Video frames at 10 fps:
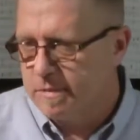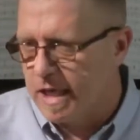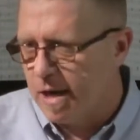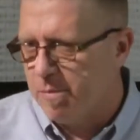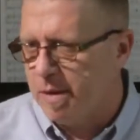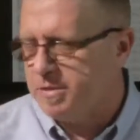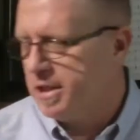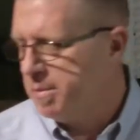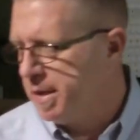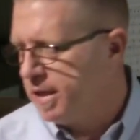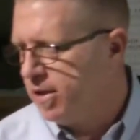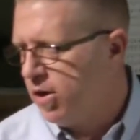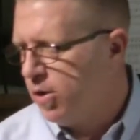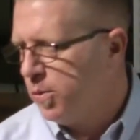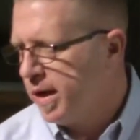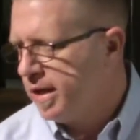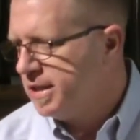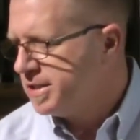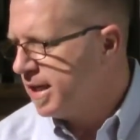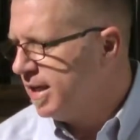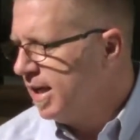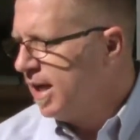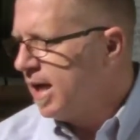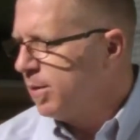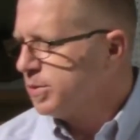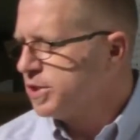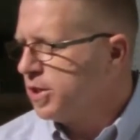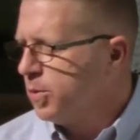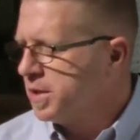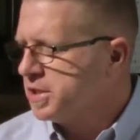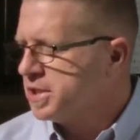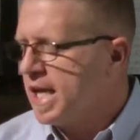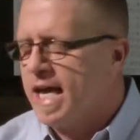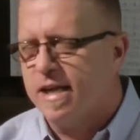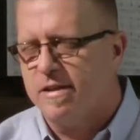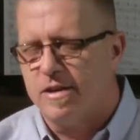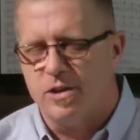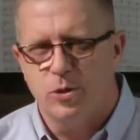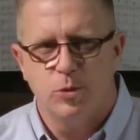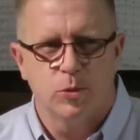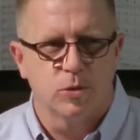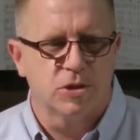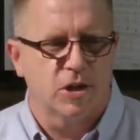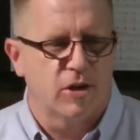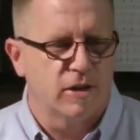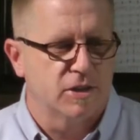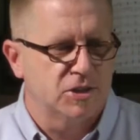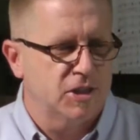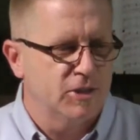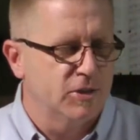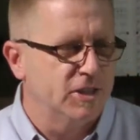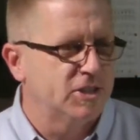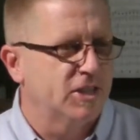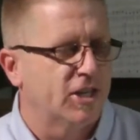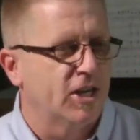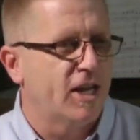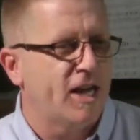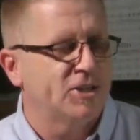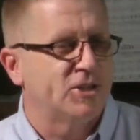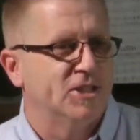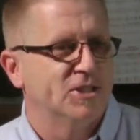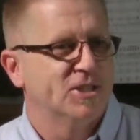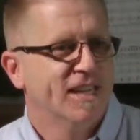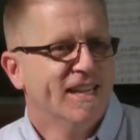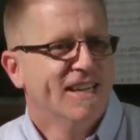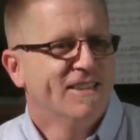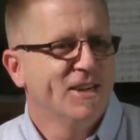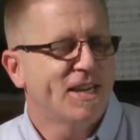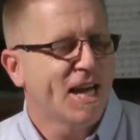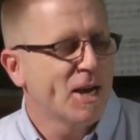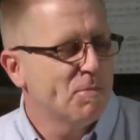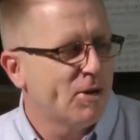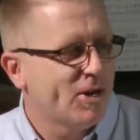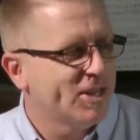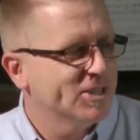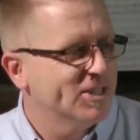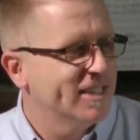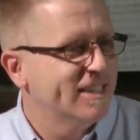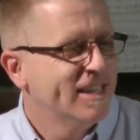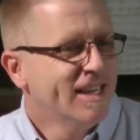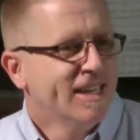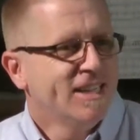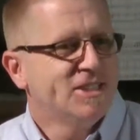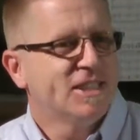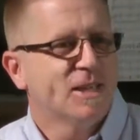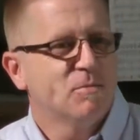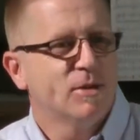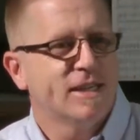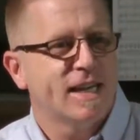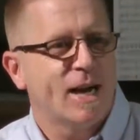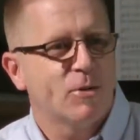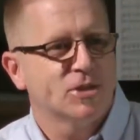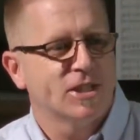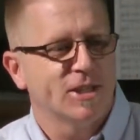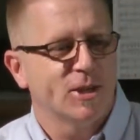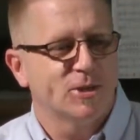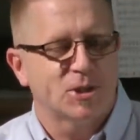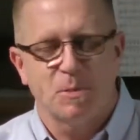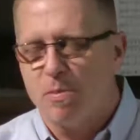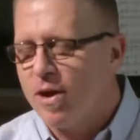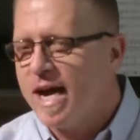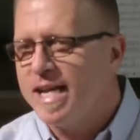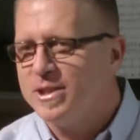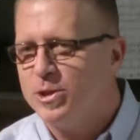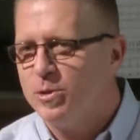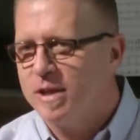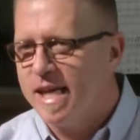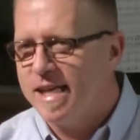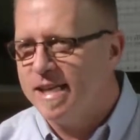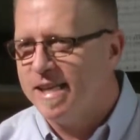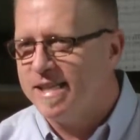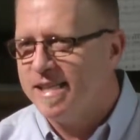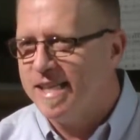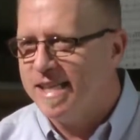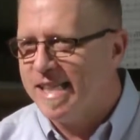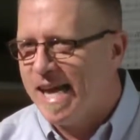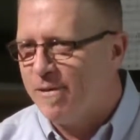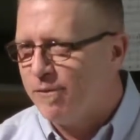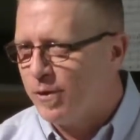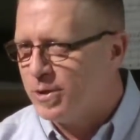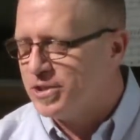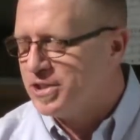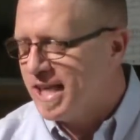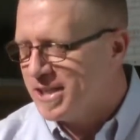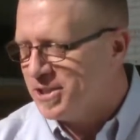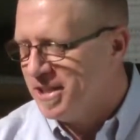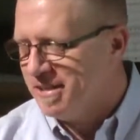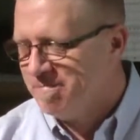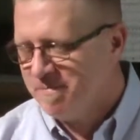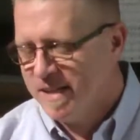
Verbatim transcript: kind of bumped into me in the hallway and he said, I was so excited that you were starting a series in Colossians. And then he kind of paused and he said, But I was a little surprised you landed it in that first section.